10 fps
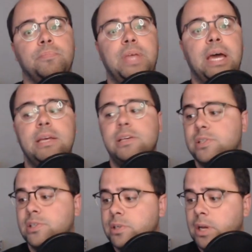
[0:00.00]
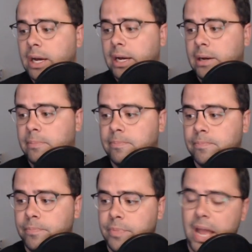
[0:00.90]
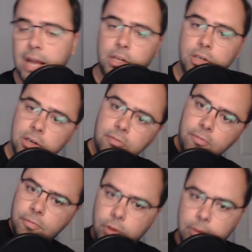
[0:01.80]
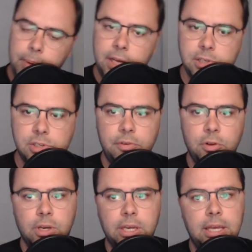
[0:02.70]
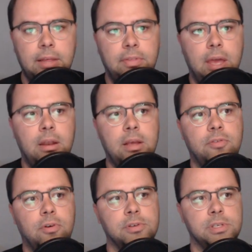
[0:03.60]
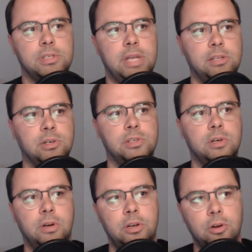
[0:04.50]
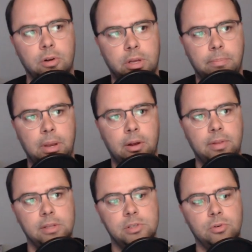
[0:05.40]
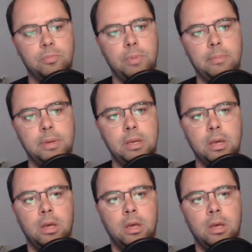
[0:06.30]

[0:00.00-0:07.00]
That is not good for the Pacers if you're looking at that as far as the stats are concerned and you're comparing that to maybe